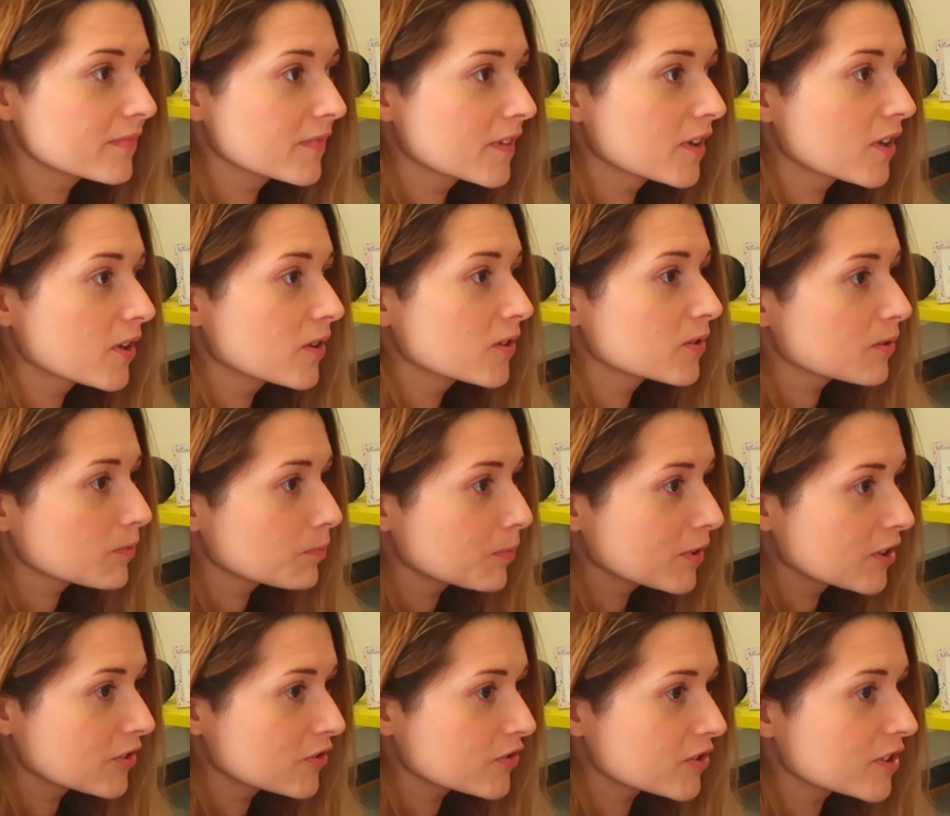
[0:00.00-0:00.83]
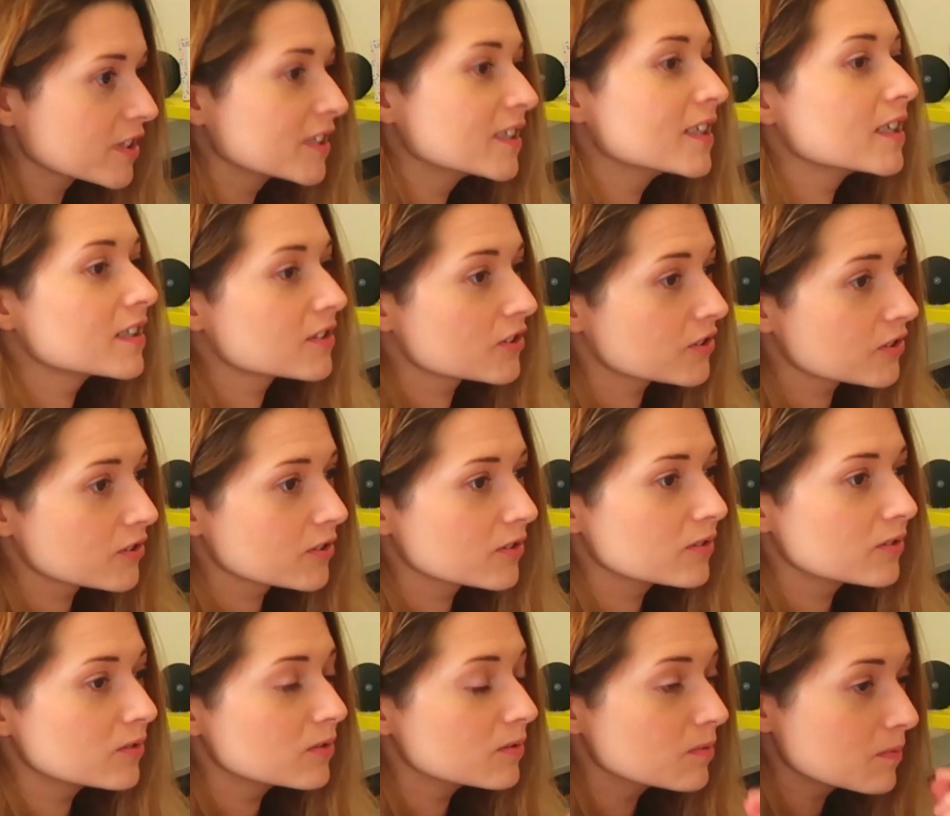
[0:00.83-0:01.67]
Those would be
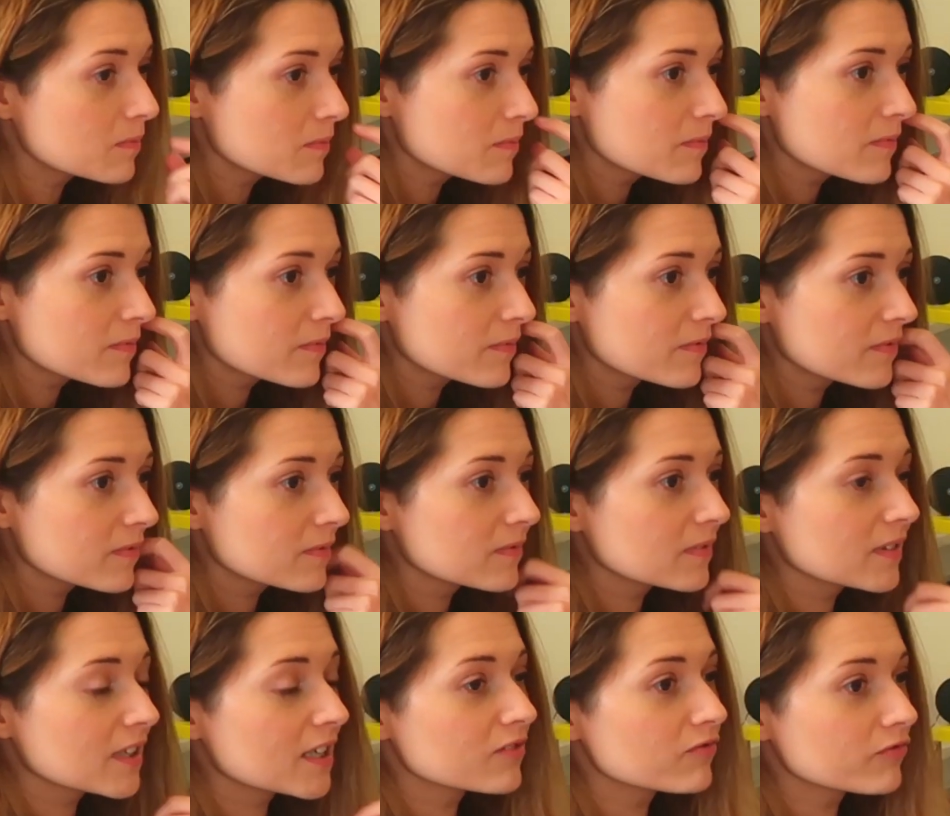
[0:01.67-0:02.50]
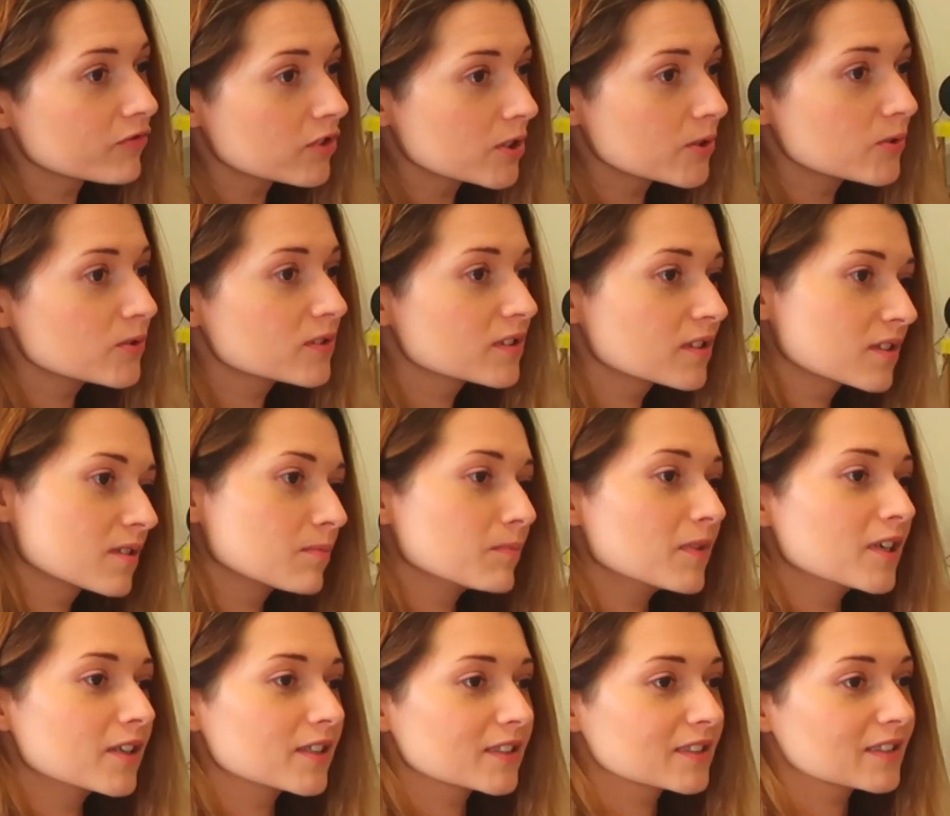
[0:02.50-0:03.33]
traditional routes to
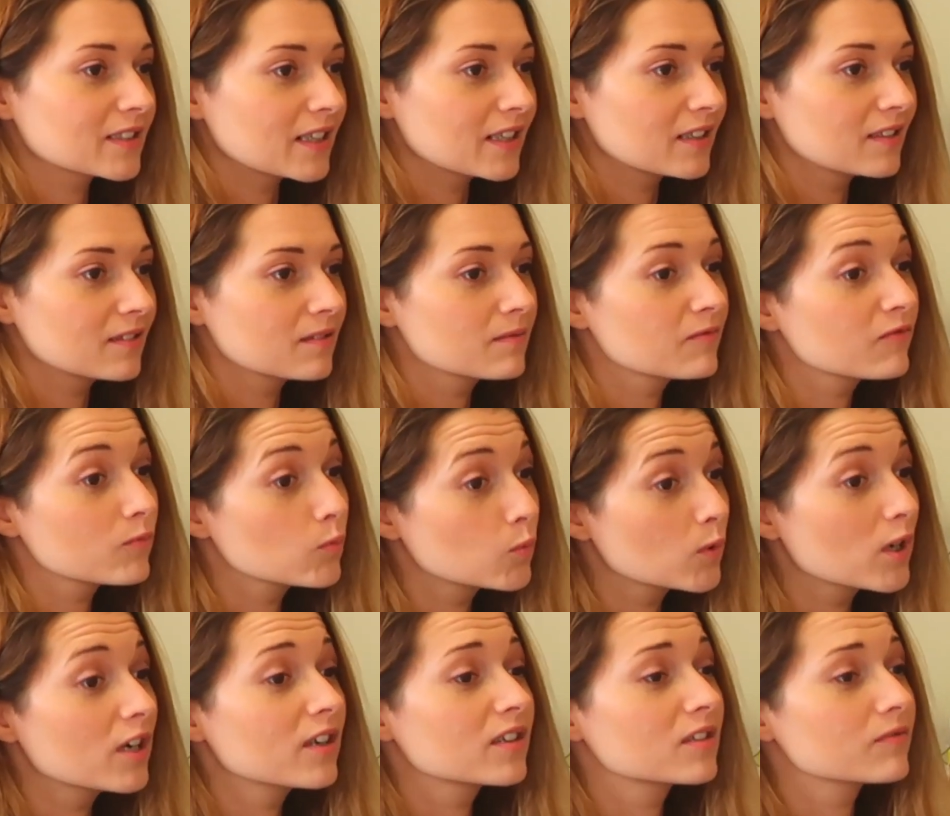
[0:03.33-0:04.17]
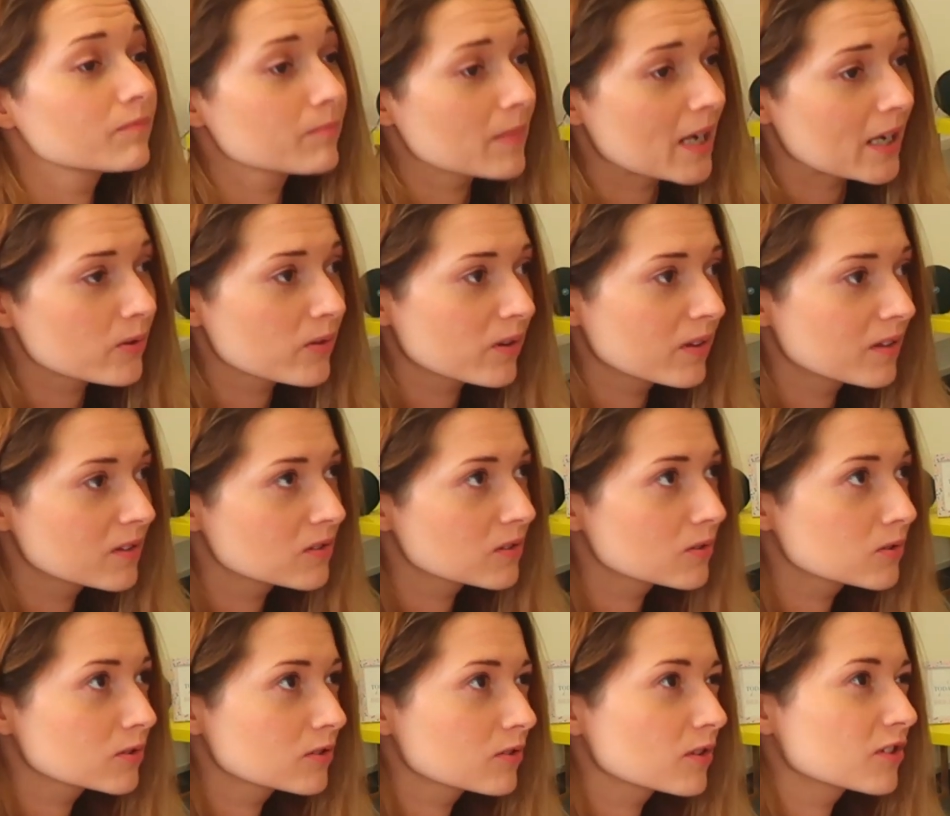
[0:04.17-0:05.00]
marketing. Word of mouth
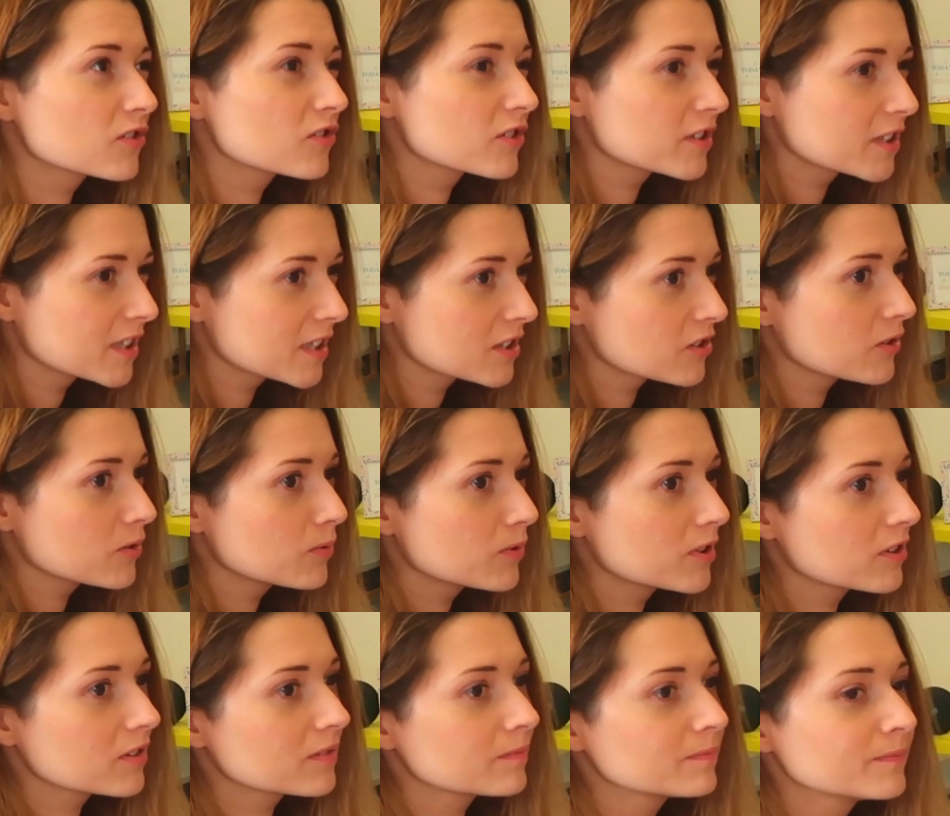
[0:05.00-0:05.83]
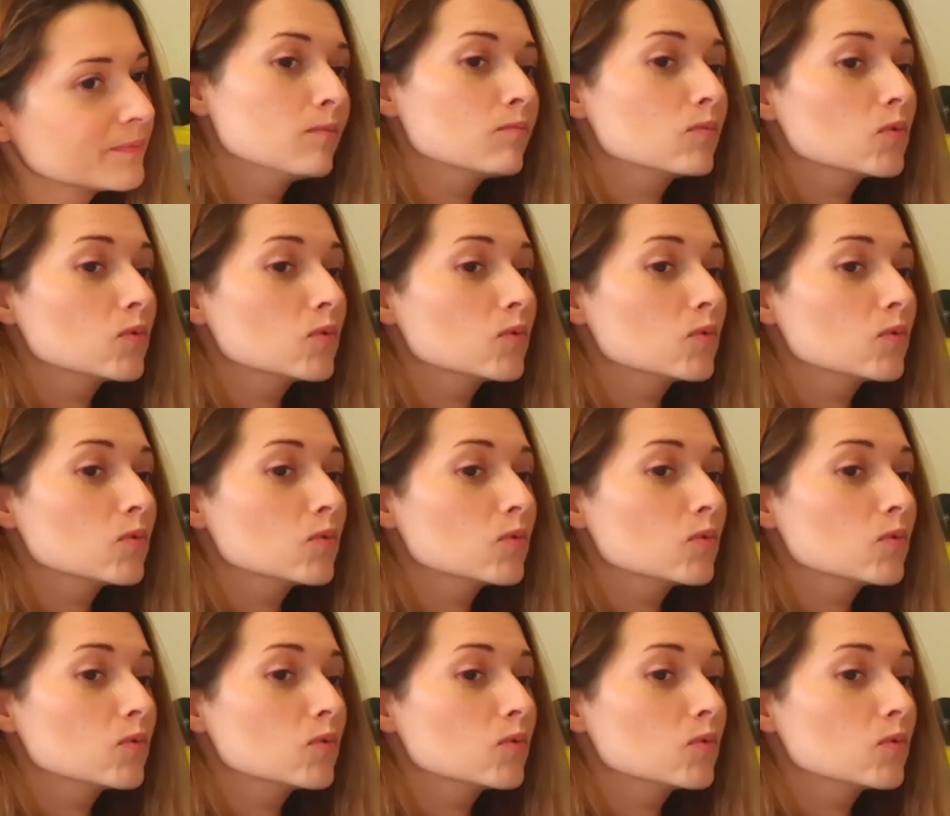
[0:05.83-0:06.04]
is also a traditional one.